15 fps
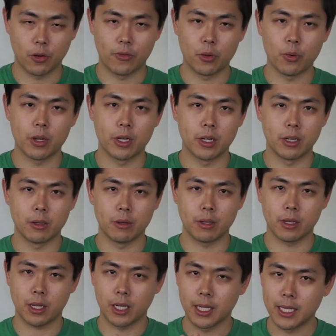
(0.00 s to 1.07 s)
So if you want
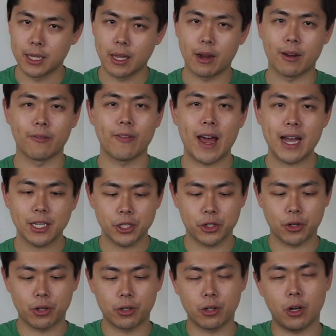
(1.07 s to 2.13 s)
to clean the air
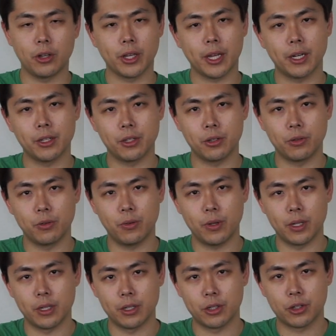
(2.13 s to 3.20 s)
faster, all you got to
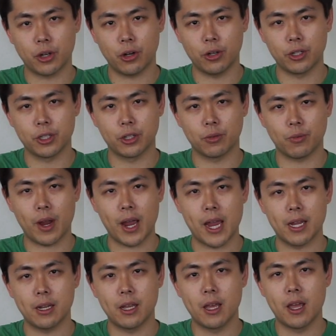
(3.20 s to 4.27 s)
do is turn it to the
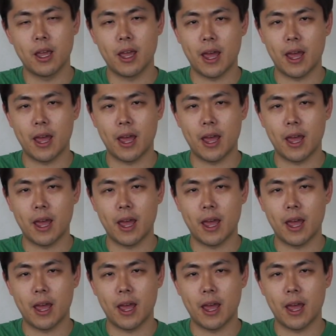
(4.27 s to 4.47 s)
right.